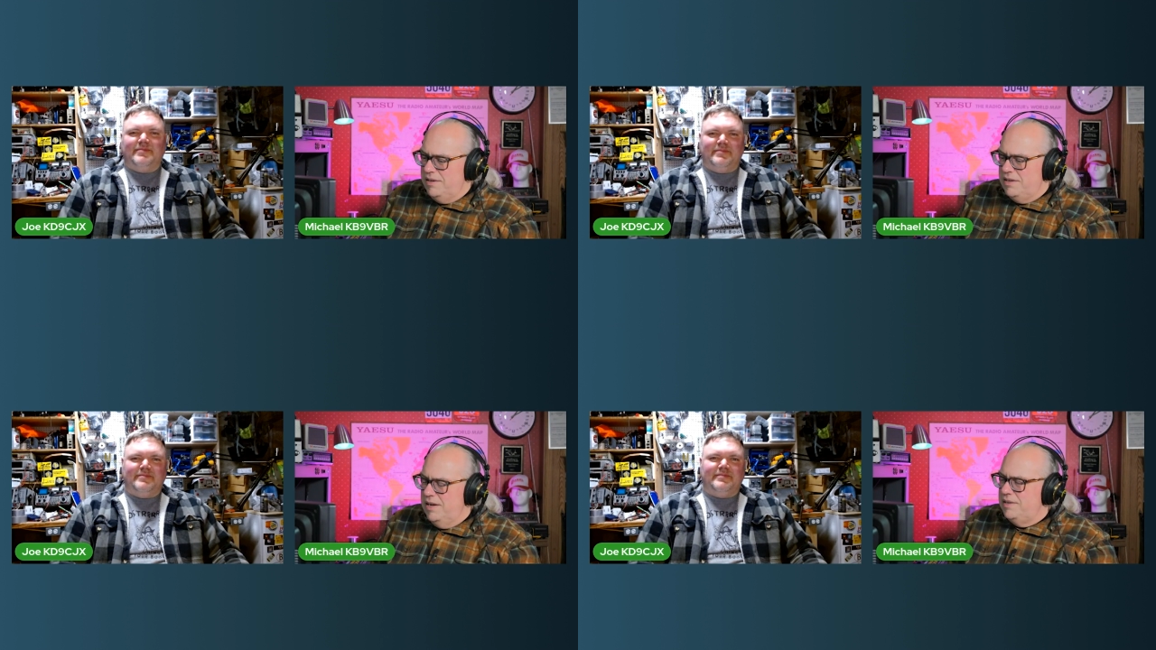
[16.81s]

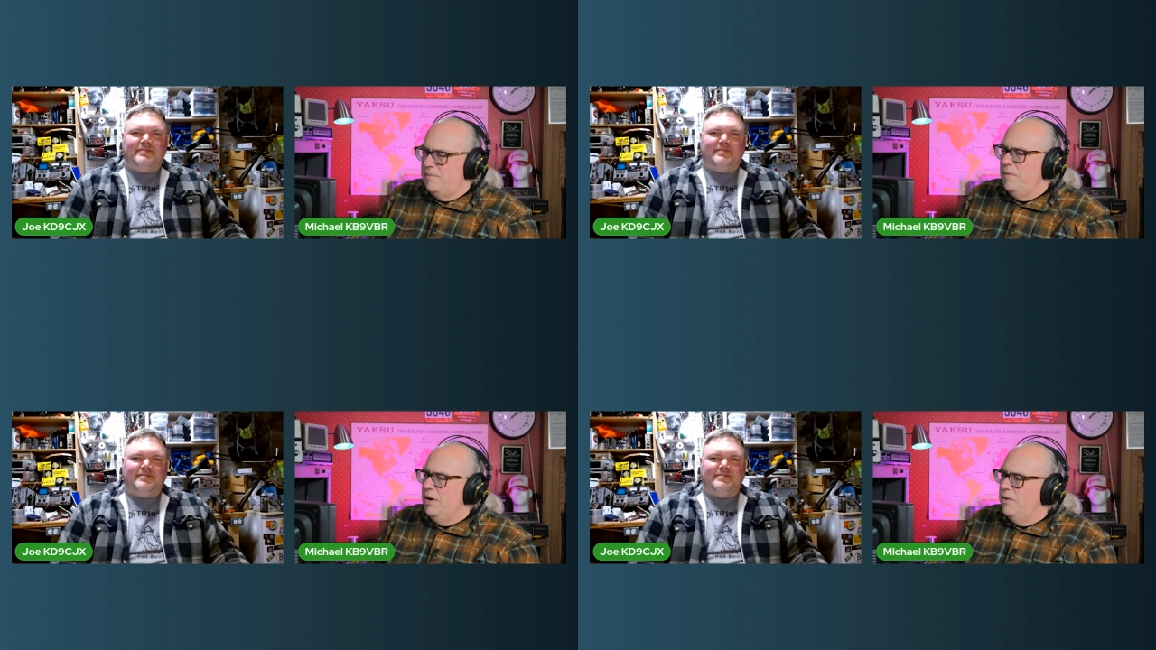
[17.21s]
Speaker 1: it
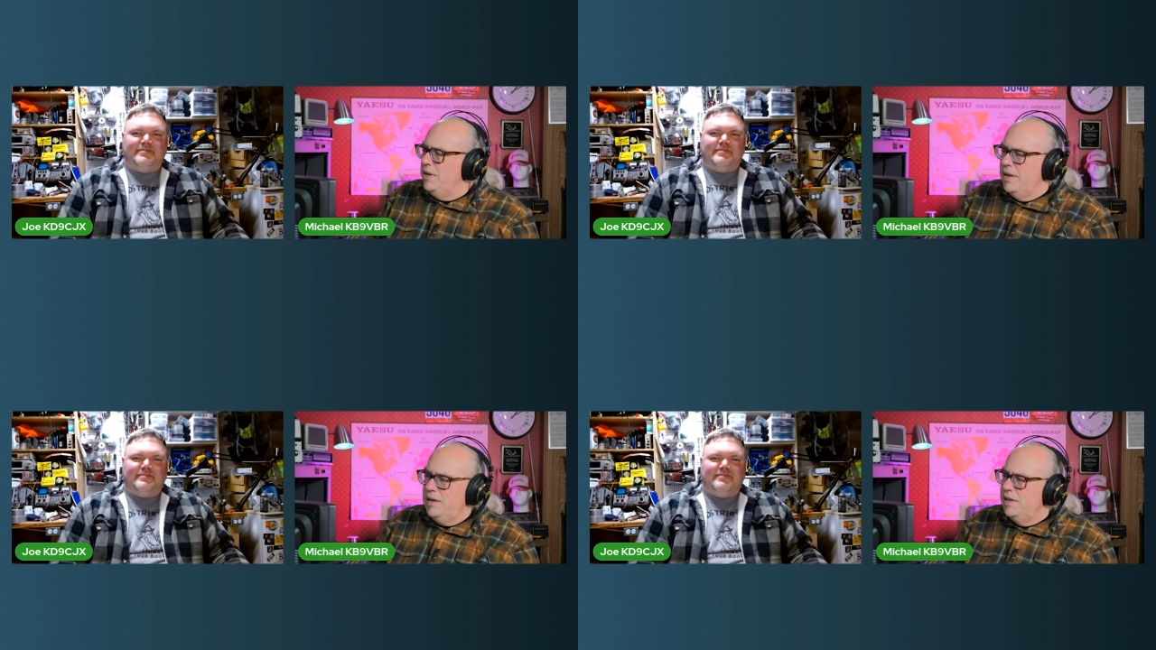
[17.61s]
you know it,
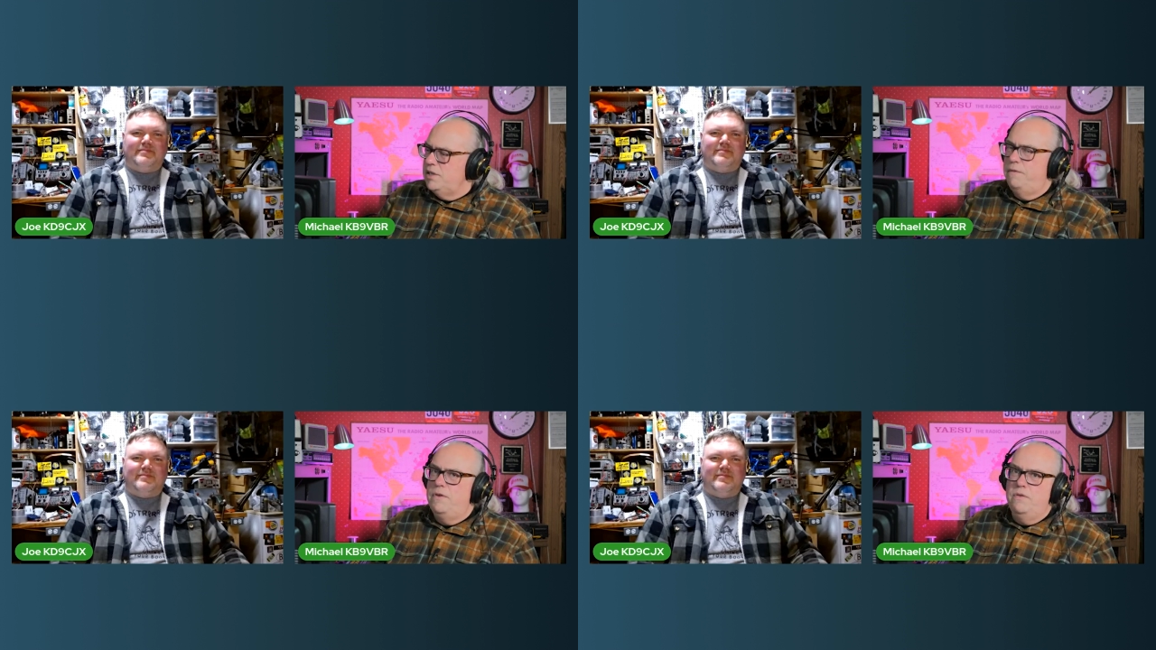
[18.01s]
it gets a
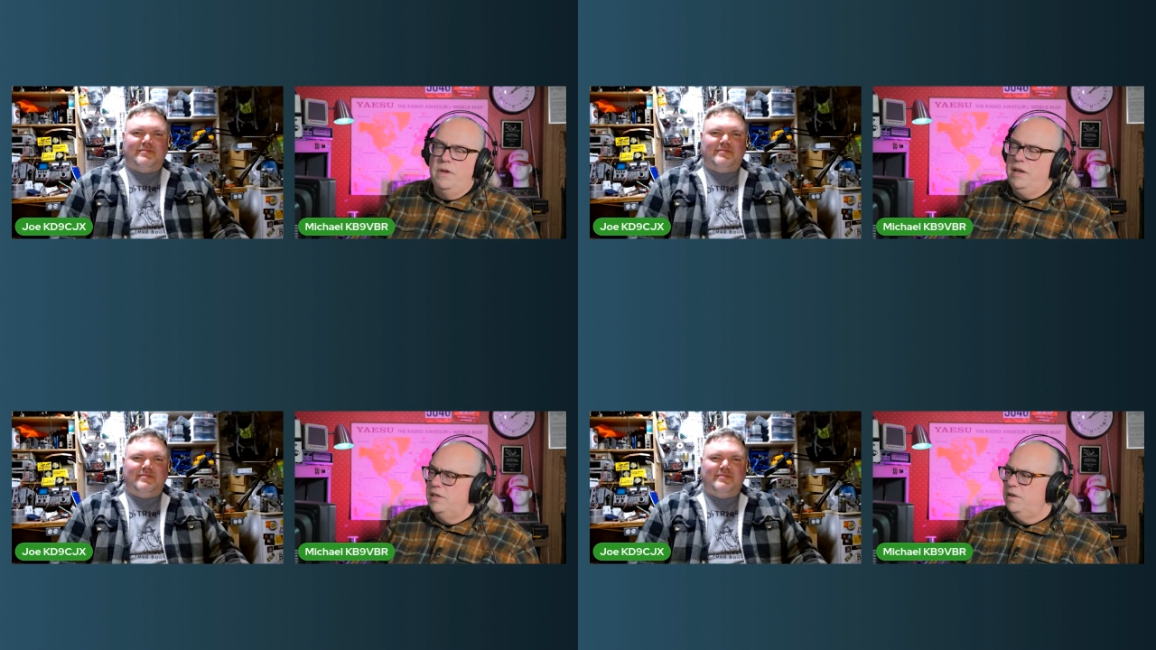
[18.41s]
few it
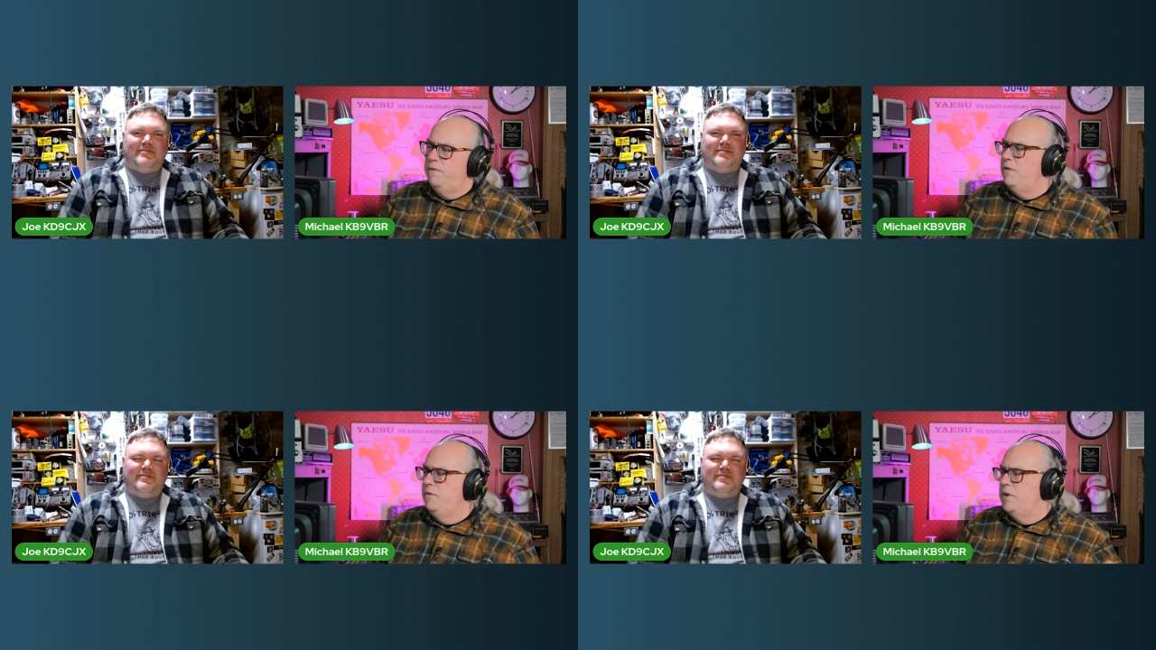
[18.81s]
gets a
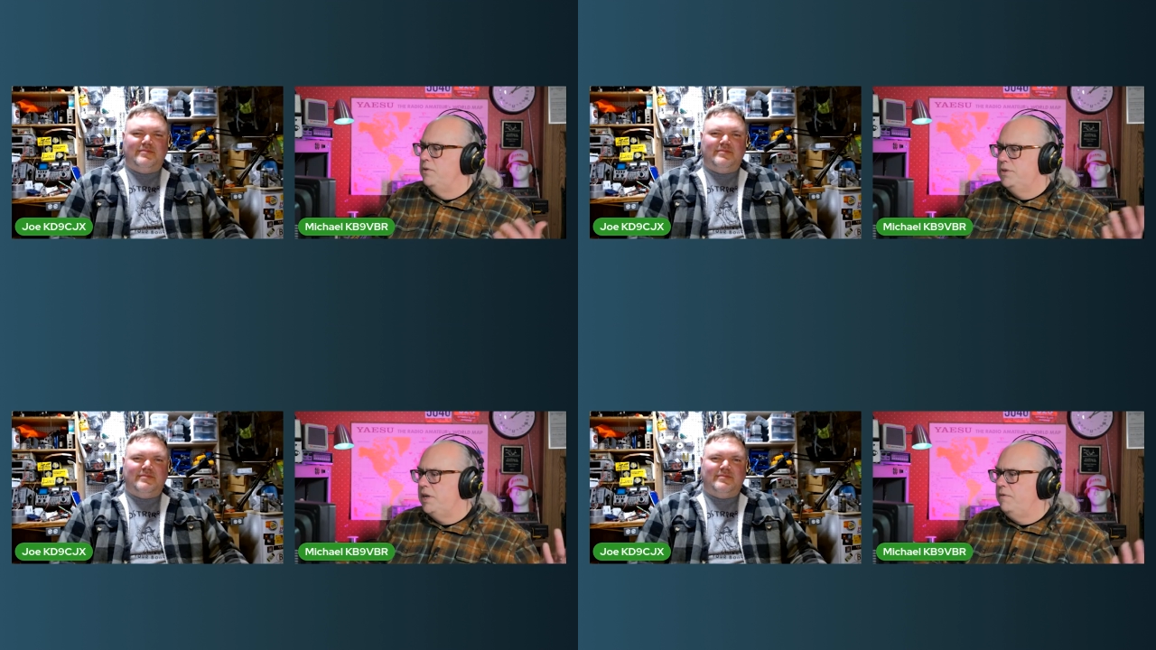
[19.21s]
few
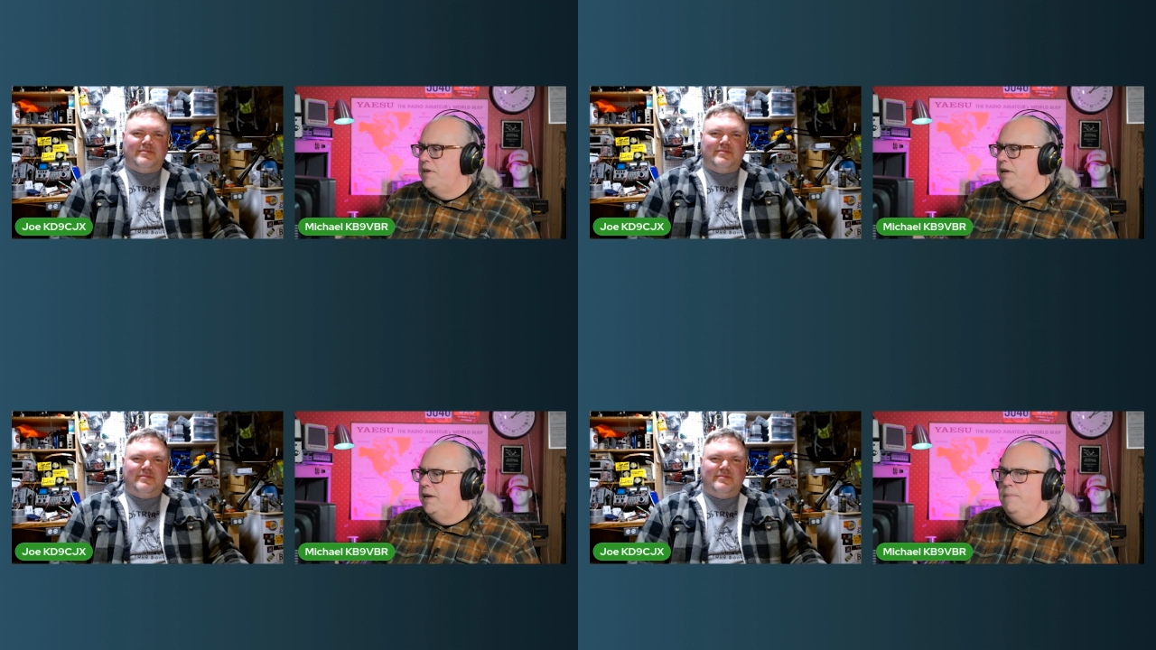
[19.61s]
views every
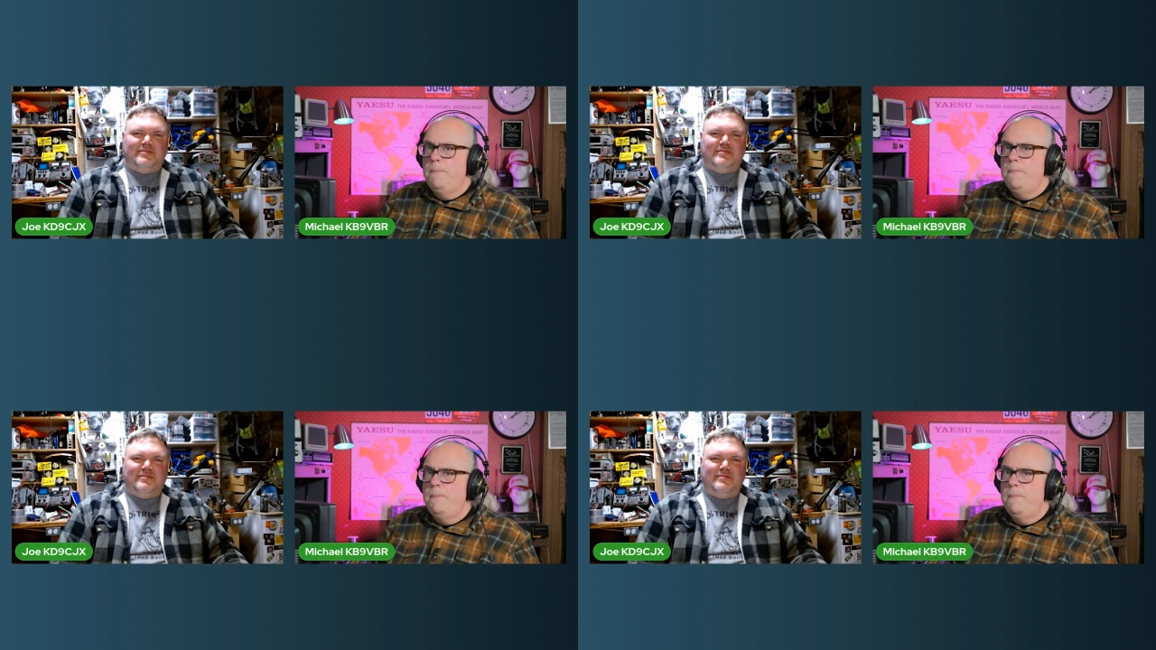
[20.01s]
day